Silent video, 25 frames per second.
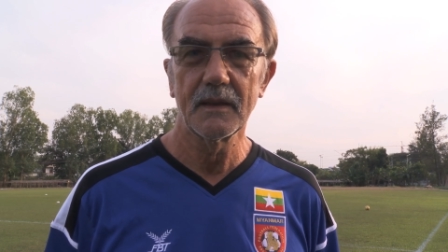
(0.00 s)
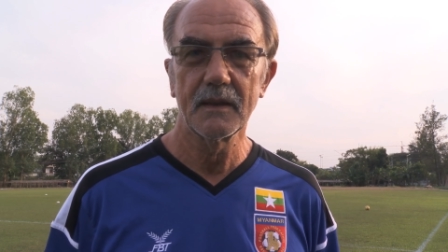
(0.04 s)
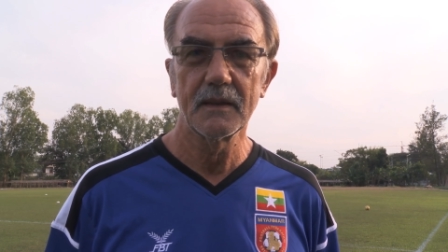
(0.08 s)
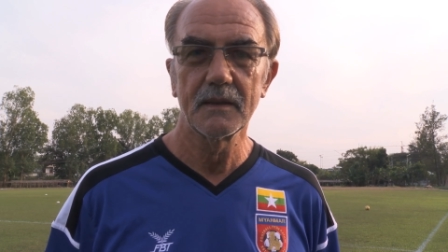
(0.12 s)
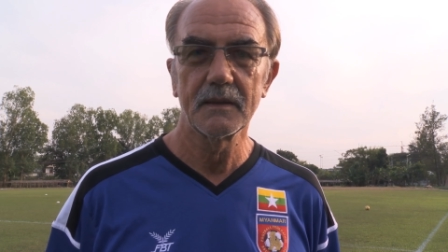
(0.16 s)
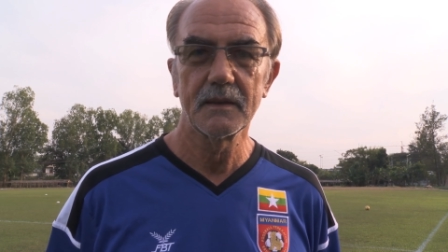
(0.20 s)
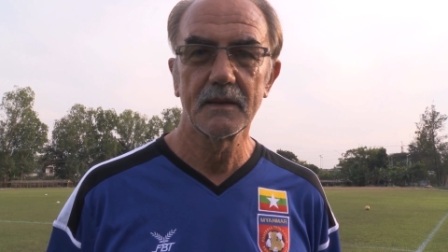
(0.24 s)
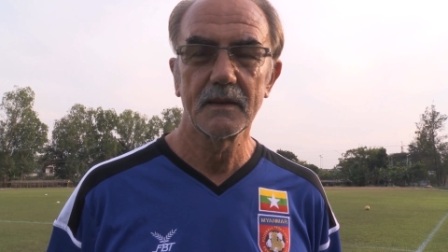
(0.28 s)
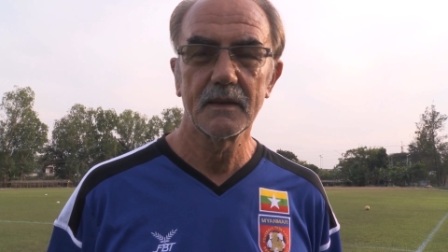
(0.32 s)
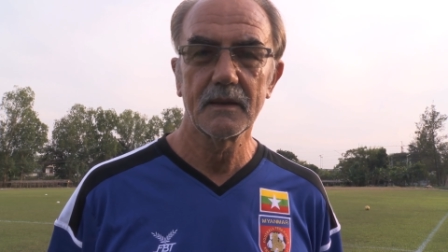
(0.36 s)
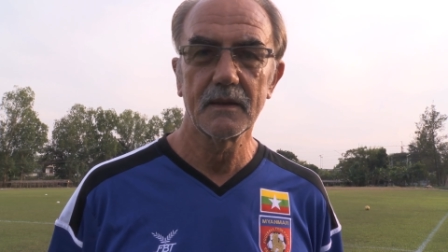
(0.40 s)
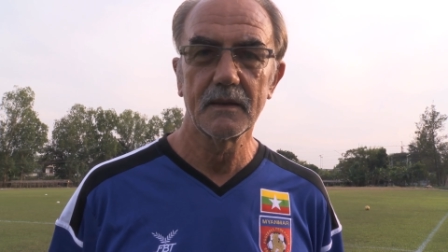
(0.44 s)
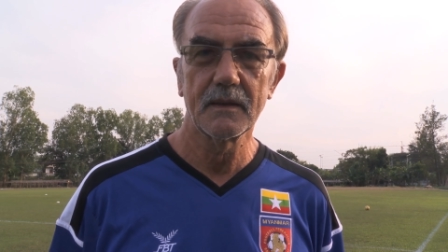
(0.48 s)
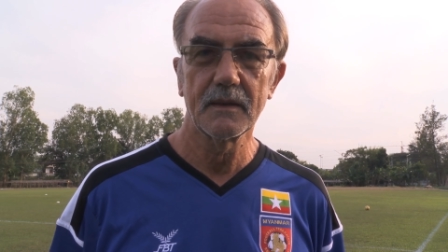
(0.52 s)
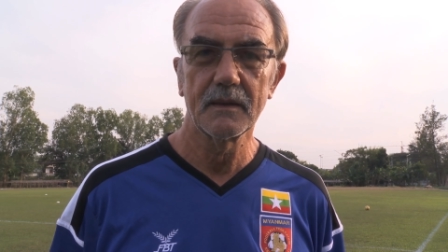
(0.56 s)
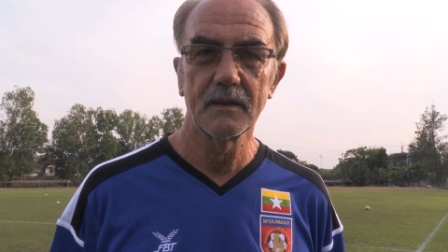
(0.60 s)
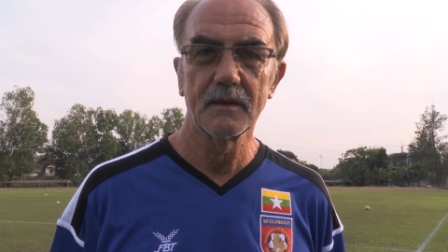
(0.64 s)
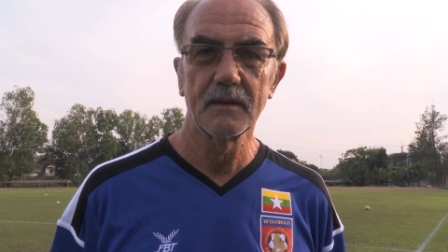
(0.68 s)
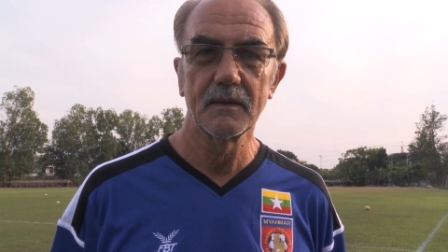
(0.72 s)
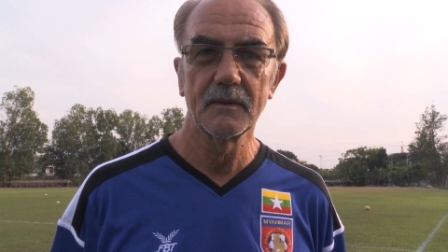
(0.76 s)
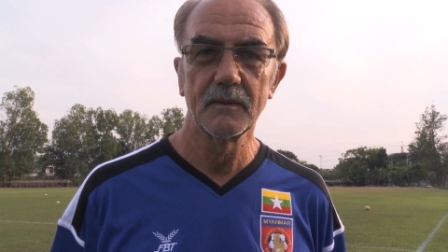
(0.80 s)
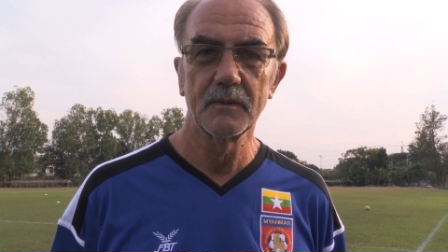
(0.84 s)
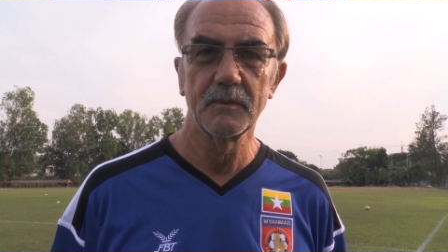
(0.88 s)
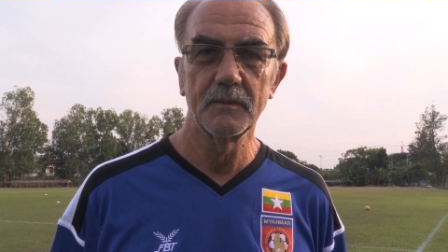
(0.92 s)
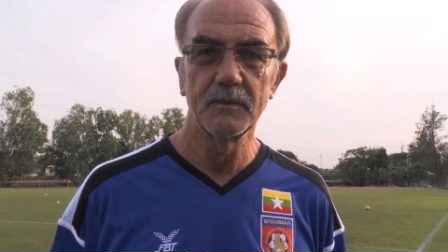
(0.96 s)

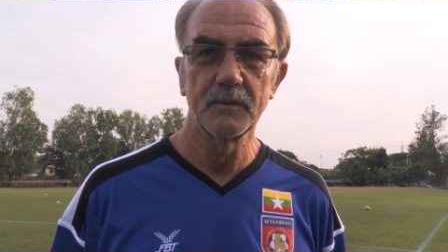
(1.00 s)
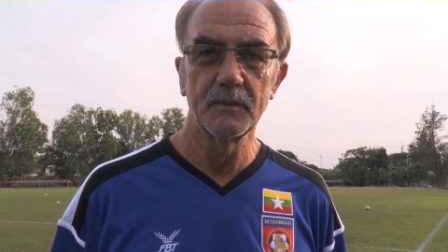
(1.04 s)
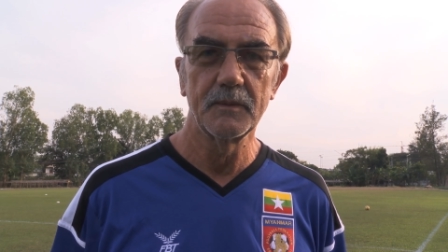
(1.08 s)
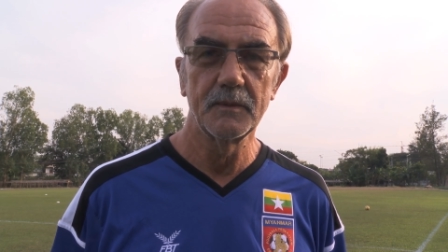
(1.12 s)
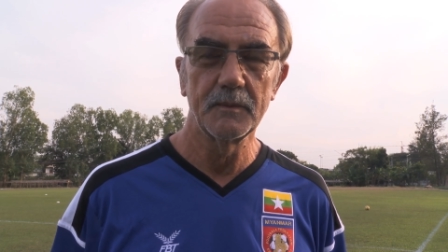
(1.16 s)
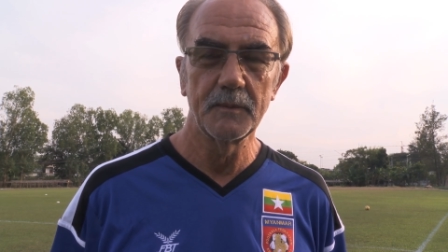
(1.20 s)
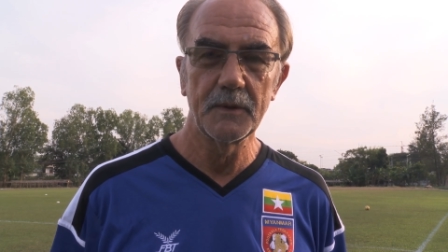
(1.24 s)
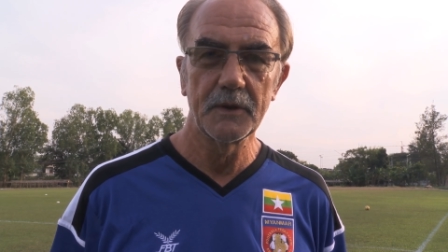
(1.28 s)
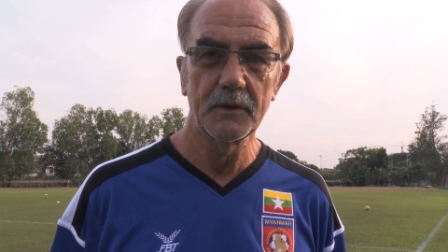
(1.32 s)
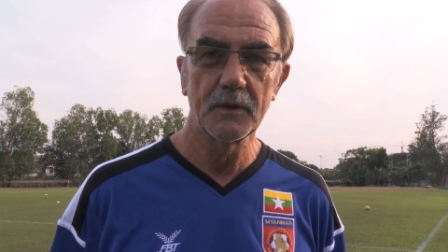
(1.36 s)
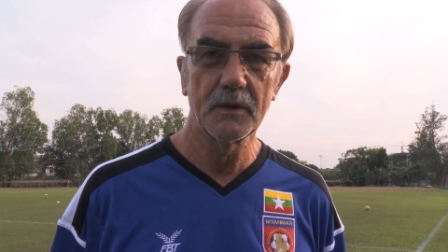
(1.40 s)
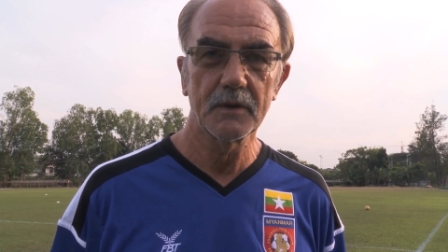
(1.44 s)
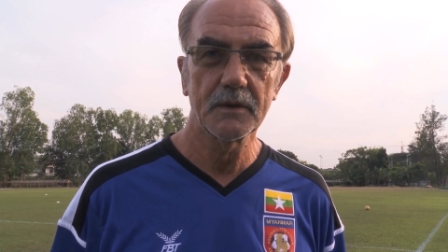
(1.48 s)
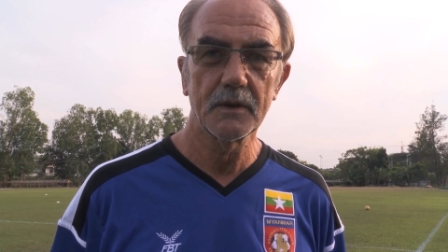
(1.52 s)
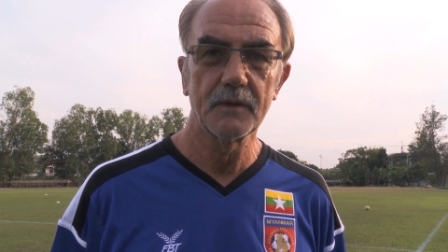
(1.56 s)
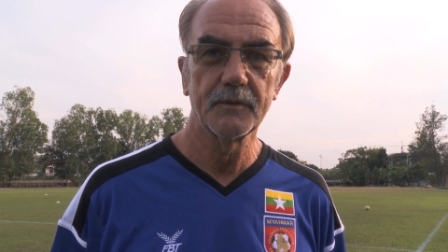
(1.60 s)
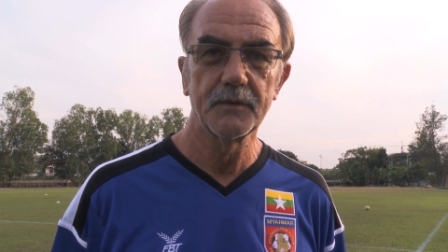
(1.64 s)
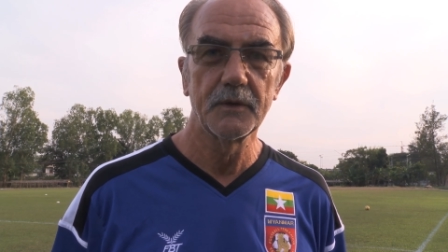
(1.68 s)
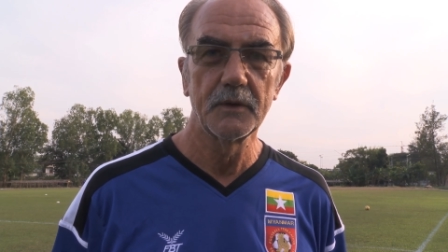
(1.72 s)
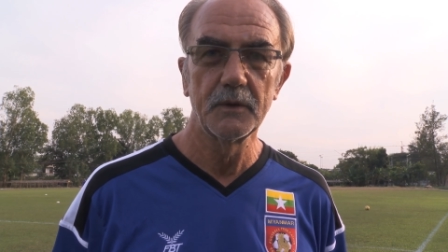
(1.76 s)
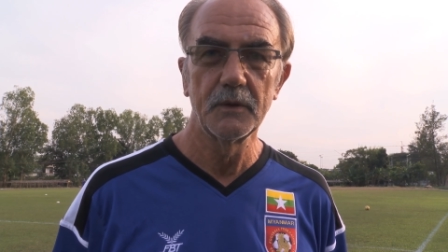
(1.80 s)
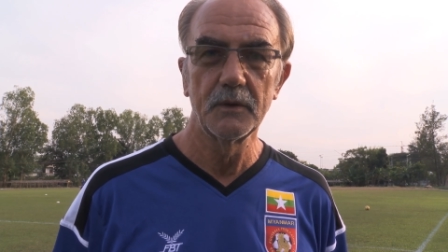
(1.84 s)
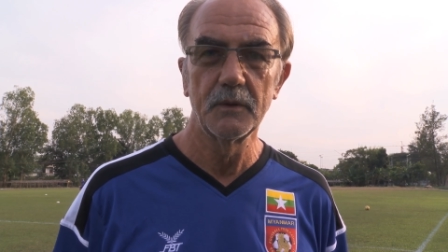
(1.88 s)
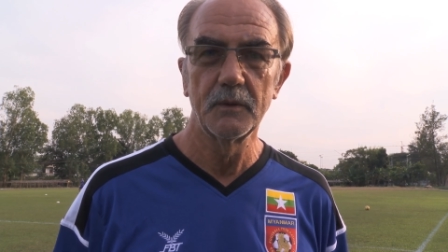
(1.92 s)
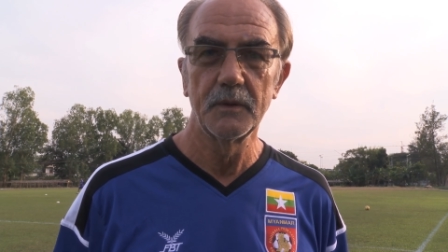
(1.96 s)
and because of
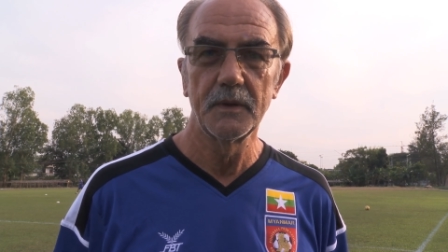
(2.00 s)
you,